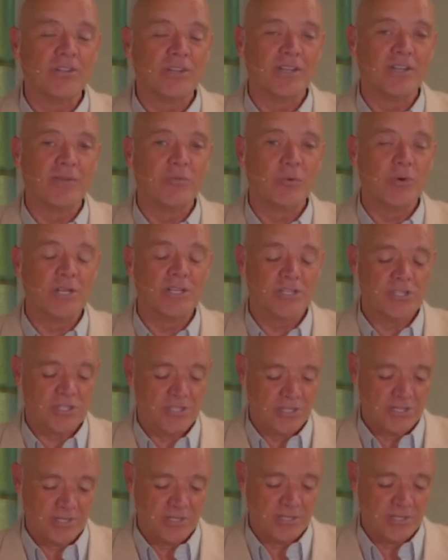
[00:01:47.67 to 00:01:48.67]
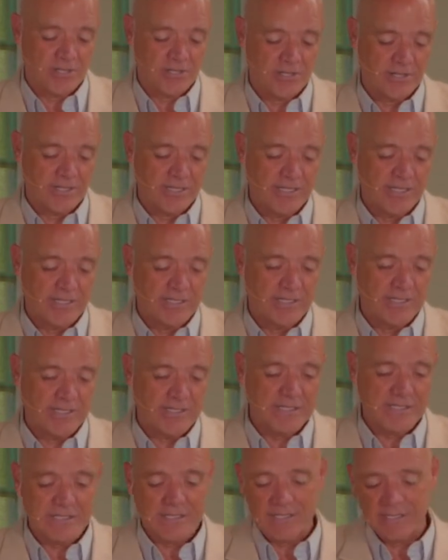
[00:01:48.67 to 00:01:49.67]
in which there
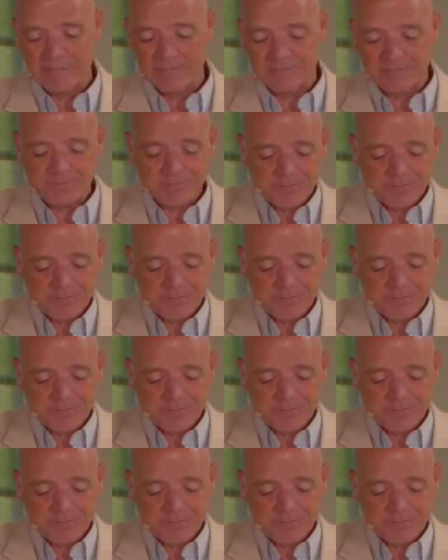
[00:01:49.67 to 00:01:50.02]
is uh,